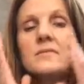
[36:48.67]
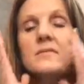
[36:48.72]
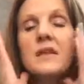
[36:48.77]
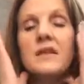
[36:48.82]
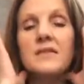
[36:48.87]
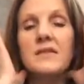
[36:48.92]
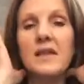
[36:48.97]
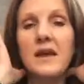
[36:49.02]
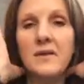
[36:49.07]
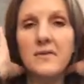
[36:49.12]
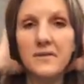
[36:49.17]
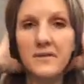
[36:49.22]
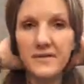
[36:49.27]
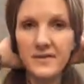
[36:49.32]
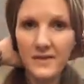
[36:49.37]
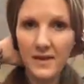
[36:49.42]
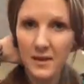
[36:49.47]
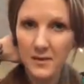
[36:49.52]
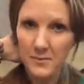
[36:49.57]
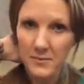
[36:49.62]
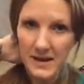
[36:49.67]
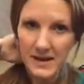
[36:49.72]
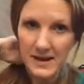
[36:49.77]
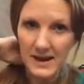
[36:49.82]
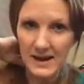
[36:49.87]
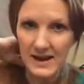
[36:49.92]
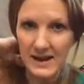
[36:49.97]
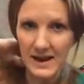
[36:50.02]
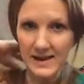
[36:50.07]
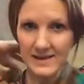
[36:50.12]
And there are so
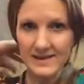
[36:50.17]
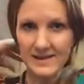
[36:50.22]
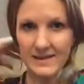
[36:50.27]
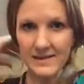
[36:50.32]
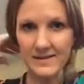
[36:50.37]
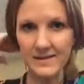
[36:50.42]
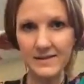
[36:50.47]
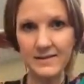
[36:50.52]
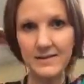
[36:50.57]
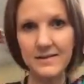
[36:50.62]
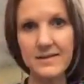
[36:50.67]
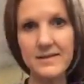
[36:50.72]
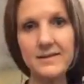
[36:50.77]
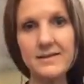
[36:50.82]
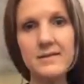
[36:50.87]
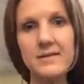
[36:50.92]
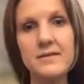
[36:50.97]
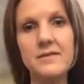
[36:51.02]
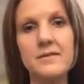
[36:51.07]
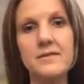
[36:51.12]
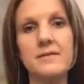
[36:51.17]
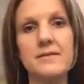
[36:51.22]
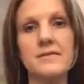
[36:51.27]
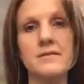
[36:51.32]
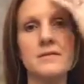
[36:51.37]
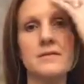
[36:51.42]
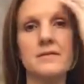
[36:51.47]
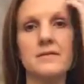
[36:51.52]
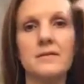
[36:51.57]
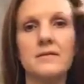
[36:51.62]
many lessons
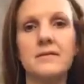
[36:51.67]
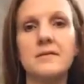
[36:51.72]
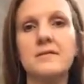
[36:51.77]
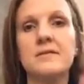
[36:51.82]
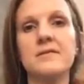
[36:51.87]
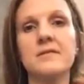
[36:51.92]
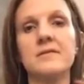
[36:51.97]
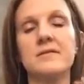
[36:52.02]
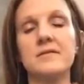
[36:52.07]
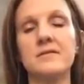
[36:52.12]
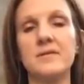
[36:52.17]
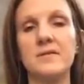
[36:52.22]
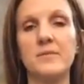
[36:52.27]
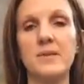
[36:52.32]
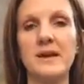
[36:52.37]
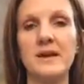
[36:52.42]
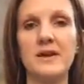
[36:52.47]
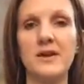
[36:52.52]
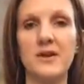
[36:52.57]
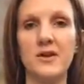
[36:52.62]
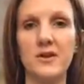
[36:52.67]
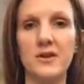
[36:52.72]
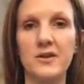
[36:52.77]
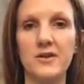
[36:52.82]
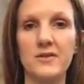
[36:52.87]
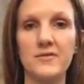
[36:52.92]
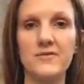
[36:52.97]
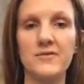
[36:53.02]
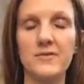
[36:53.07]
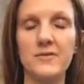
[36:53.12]
to be
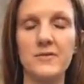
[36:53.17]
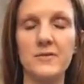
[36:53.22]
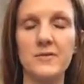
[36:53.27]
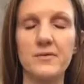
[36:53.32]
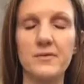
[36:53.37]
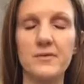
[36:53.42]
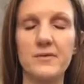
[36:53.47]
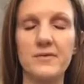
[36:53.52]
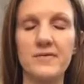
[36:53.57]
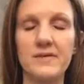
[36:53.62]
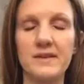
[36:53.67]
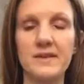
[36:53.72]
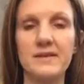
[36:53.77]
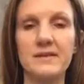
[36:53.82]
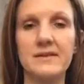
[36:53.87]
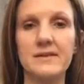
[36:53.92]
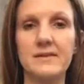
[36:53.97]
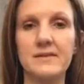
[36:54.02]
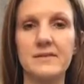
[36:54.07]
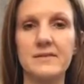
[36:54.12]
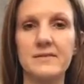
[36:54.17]
learned for all of us.